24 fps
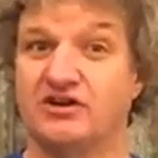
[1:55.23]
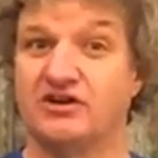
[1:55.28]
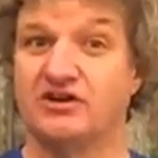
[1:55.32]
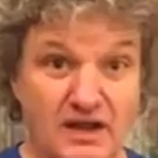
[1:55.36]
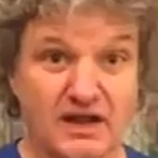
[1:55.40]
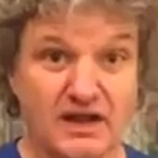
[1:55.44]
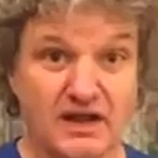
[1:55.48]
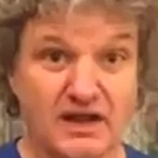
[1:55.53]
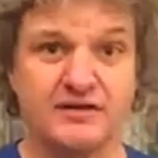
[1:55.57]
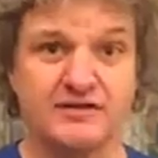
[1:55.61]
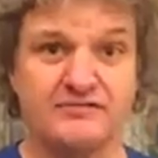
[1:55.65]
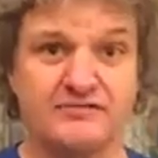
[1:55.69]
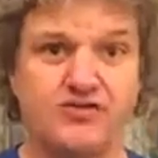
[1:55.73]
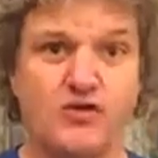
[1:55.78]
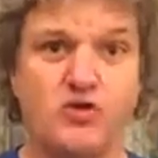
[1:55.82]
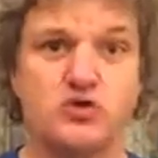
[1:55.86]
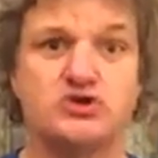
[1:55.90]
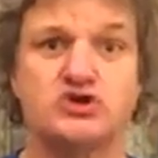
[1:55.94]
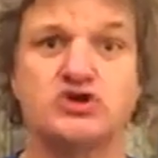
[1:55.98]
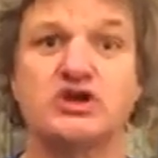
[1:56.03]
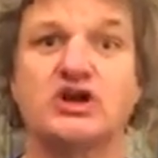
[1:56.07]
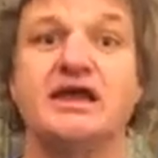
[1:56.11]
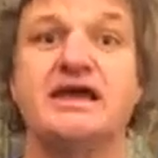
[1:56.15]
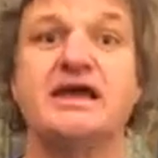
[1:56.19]
So
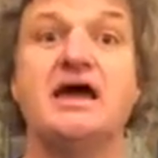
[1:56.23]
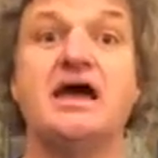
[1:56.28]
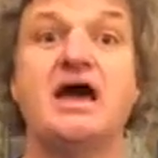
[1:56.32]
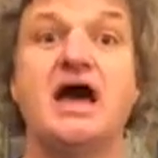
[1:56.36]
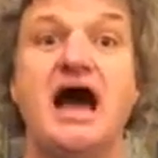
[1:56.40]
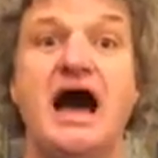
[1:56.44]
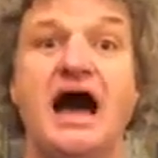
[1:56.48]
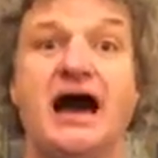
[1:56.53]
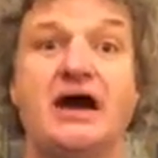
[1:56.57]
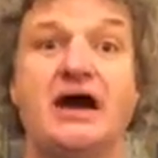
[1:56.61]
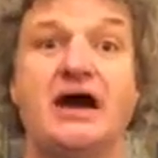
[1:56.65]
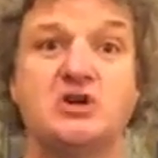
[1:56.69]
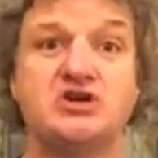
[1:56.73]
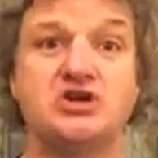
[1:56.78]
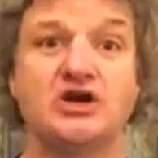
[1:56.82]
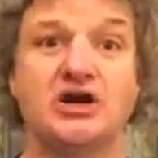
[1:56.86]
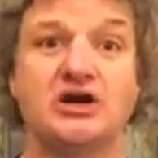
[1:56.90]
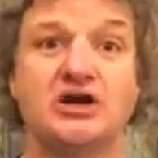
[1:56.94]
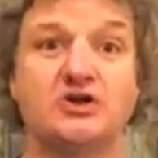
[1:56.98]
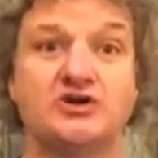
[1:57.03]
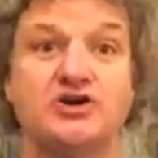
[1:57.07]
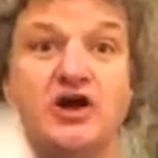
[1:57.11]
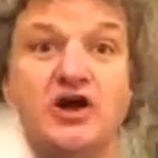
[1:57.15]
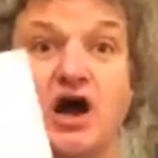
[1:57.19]
unfortunately, I wish I
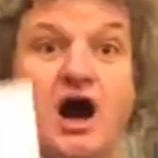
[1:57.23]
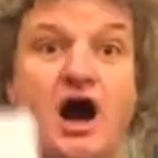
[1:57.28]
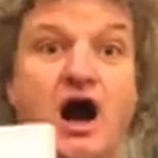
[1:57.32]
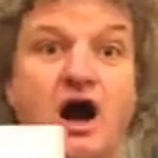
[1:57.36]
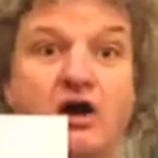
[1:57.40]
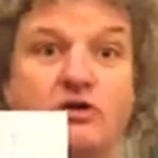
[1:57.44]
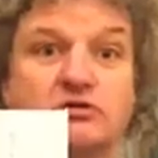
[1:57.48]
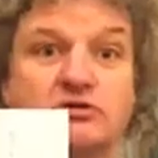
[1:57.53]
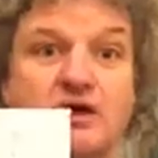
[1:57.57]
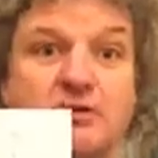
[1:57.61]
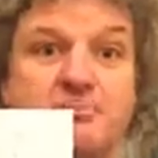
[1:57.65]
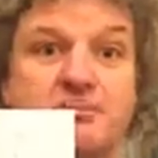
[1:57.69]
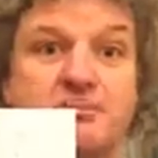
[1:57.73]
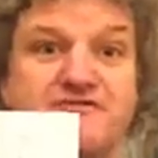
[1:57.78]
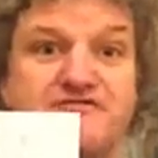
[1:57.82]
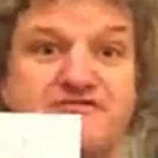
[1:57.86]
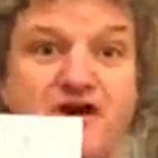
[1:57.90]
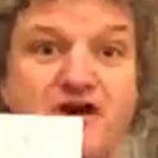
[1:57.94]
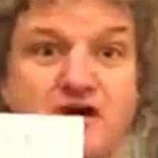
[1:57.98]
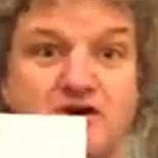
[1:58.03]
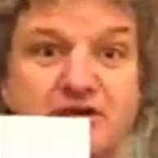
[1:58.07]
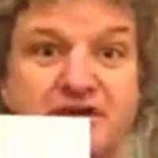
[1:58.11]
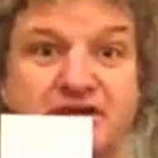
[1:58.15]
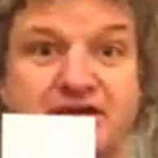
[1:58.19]
could hold up a
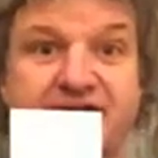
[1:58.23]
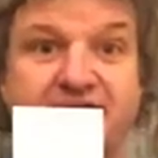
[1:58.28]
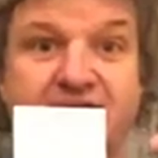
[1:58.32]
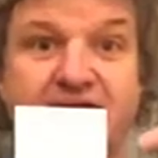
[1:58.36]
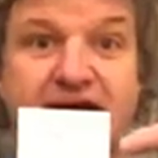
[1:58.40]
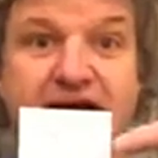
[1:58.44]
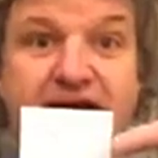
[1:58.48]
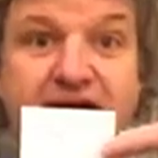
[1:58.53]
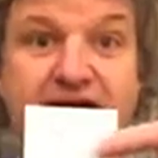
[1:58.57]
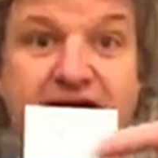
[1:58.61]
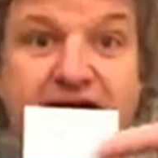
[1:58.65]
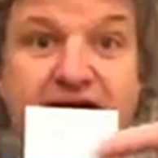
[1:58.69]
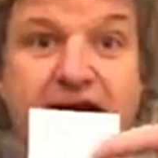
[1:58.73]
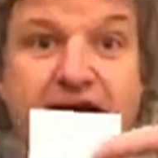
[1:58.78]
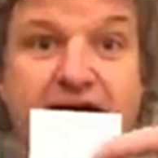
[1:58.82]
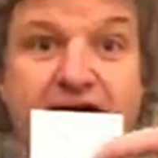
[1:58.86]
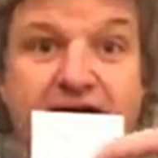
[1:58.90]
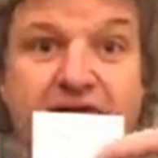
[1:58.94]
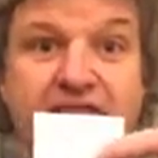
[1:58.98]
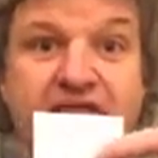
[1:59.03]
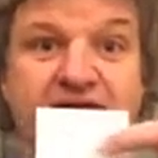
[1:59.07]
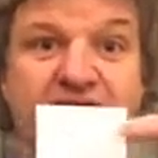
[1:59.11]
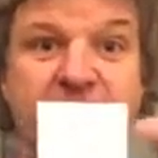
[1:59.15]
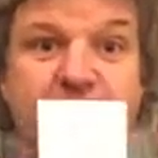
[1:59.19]
phone and say, click
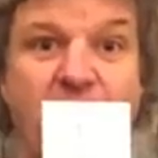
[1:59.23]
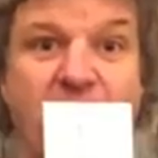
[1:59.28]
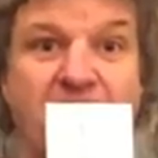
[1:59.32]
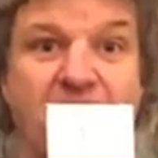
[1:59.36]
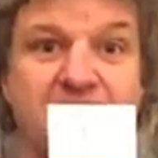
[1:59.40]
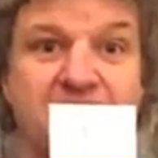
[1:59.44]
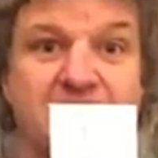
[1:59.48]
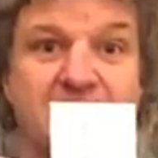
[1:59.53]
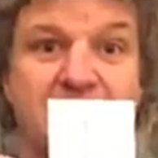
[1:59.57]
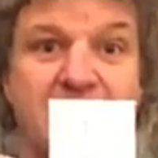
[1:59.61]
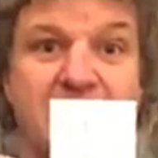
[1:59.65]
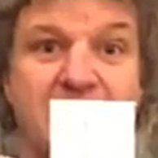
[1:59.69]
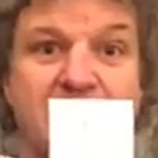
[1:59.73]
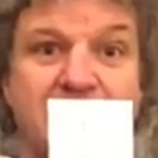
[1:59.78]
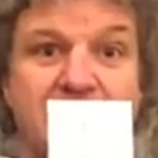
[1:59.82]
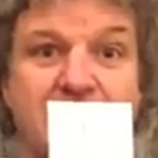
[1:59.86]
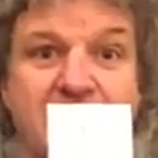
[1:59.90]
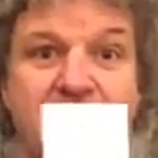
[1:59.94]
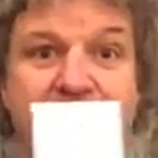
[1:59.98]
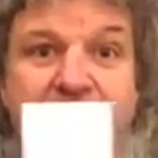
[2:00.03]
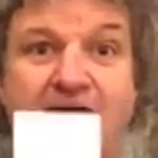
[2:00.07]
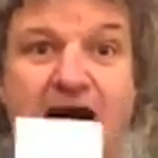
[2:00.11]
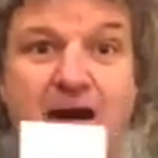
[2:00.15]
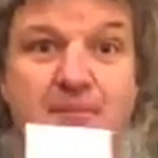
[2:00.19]
this button, click
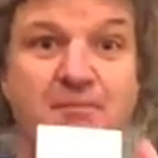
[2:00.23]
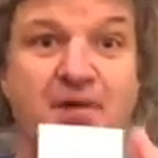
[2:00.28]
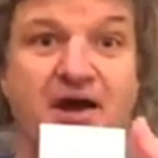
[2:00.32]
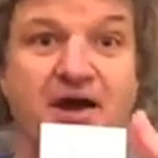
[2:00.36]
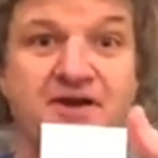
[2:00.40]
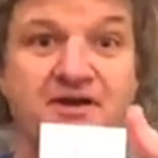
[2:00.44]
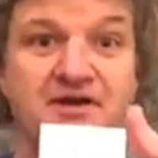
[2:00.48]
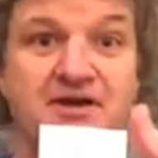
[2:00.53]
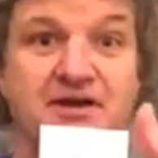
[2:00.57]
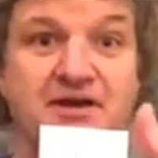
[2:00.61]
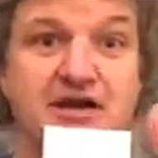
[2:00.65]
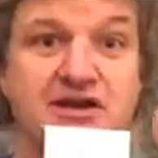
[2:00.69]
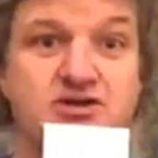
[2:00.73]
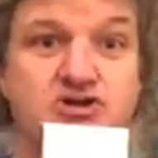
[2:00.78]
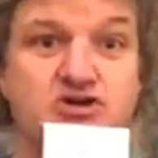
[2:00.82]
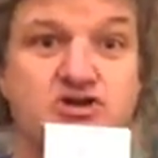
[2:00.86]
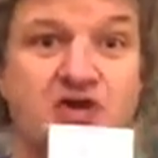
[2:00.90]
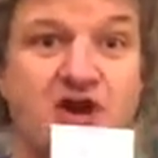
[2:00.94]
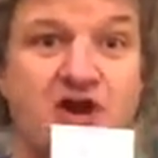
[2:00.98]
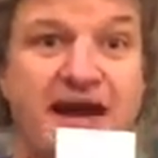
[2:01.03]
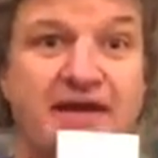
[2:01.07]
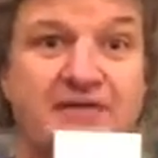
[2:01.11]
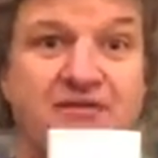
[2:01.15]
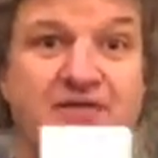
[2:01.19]
that button,
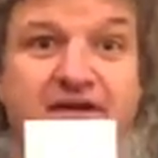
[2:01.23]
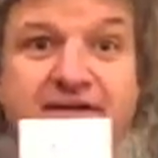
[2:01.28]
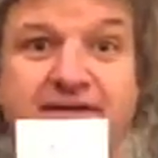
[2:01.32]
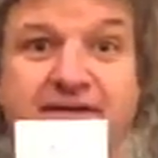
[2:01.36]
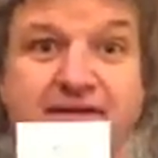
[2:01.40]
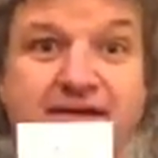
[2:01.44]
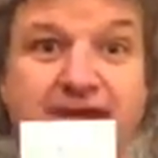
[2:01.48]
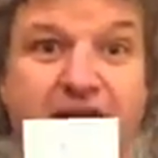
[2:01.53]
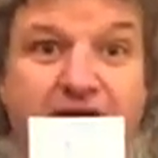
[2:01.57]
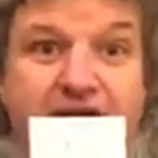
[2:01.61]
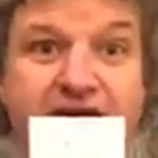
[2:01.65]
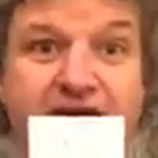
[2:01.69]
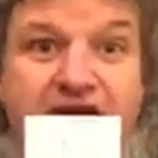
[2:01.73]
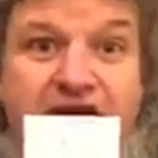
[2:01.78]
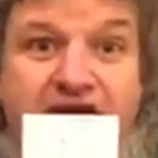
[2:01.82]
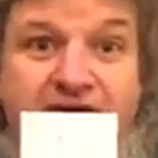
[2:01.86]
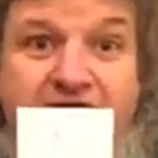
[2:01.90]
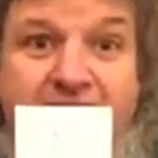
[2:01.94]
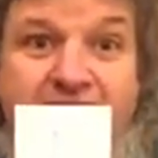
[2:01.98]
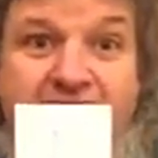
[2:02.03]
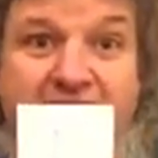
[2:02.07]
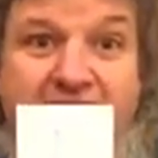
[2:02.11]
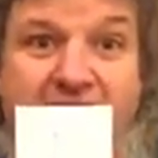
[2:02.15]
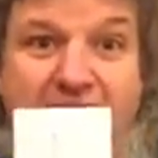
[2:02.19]
drag this slider,
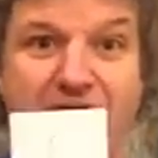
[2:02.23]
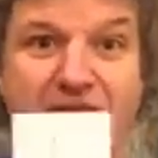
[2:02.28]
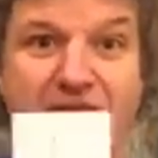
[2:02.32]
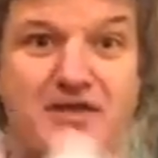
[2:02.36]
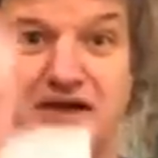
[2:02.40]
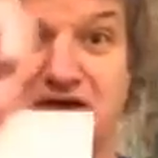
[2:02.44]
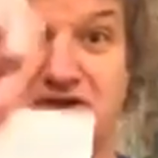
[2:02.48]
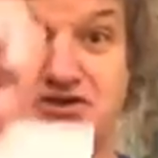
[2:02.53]
and then